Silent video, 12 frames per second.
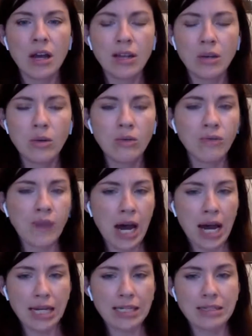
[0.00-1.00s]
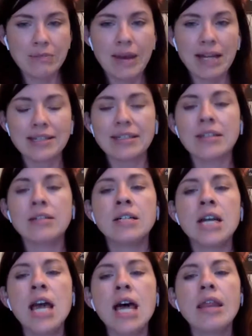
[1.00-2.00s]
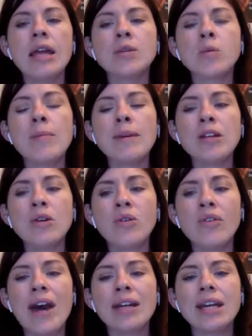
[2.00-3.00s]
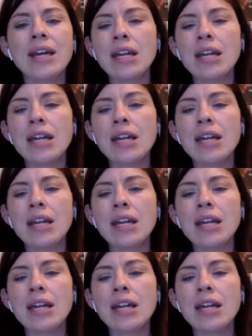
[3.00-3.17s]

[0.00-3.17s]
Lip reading: And you'll find, my dear, that women who've had